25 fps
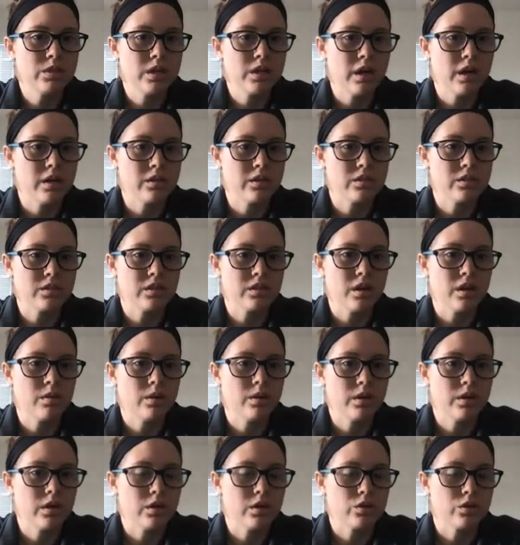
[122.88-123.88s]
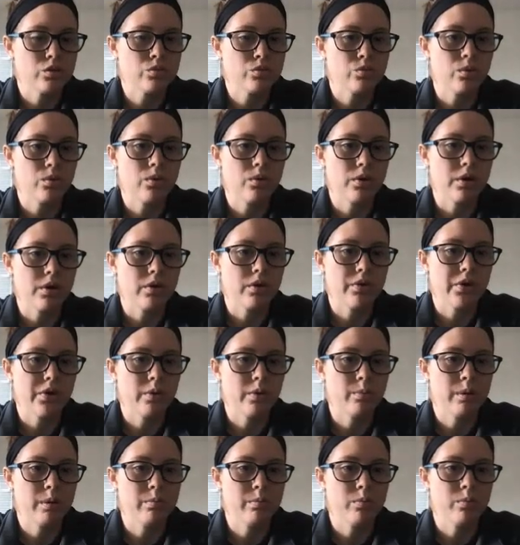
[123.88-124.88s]
to kind of slow it and control it a
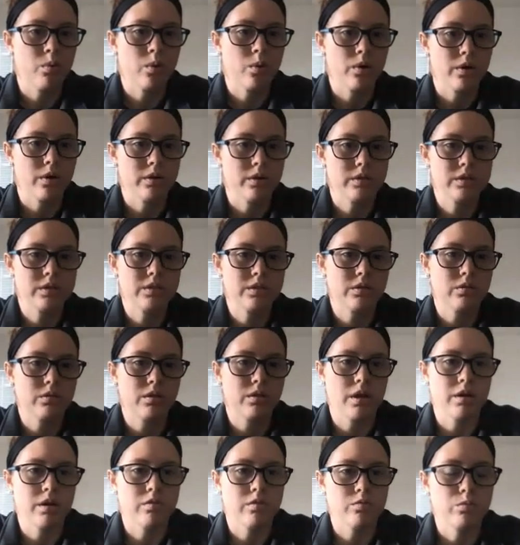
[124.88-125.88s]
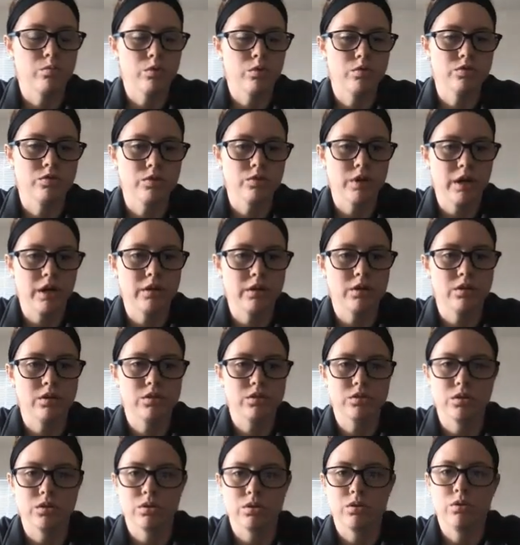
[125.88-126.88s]
little bit more. It still kind of moved around in a
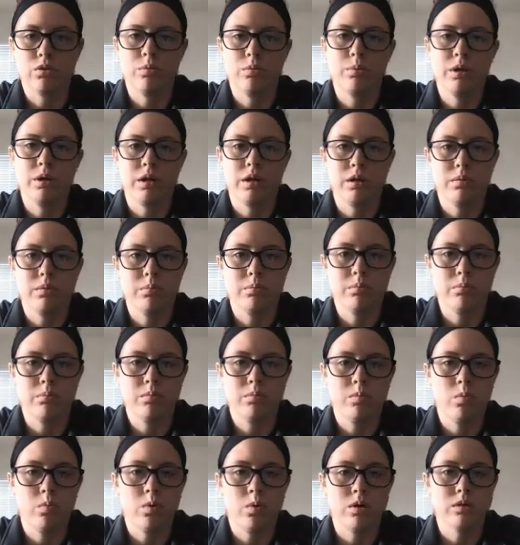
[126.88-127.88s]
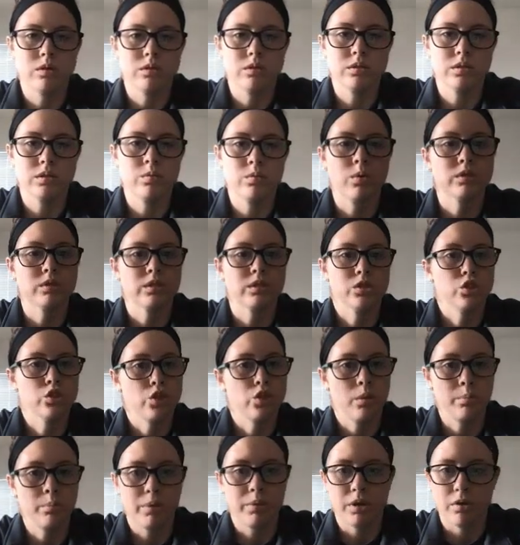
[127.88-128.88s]
circle, but it wasn't
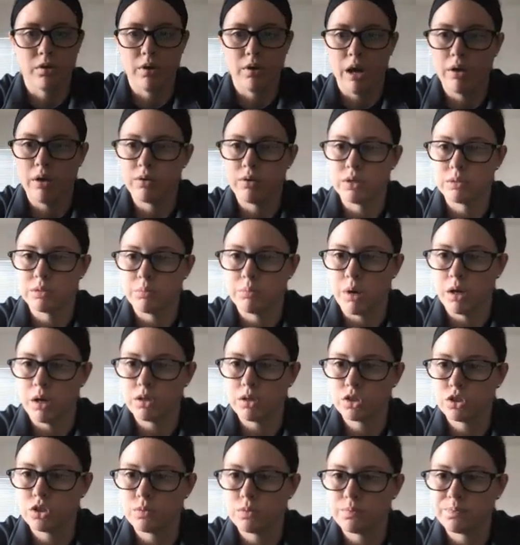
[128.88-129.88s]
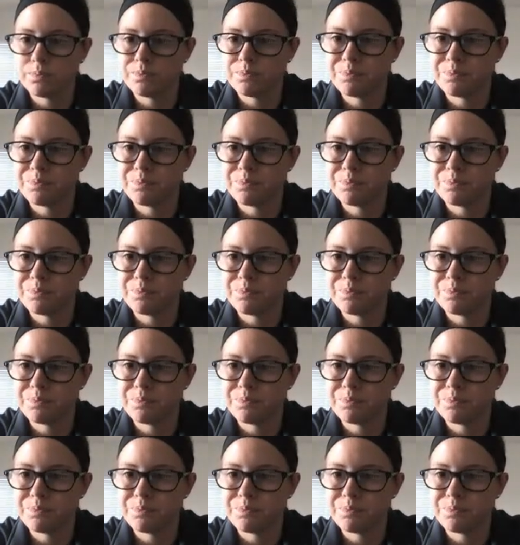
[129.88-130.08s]
jumping around as much.